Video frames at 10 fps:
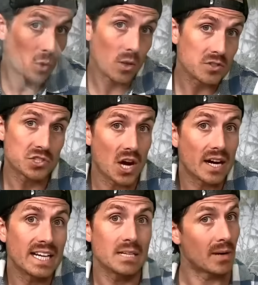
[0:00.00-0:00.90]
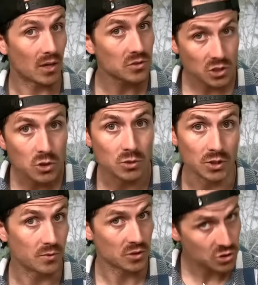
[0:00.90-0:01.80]
of course, talking about
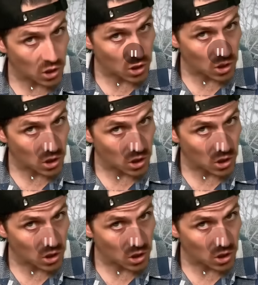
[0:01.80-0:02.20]
Kuru, this curse.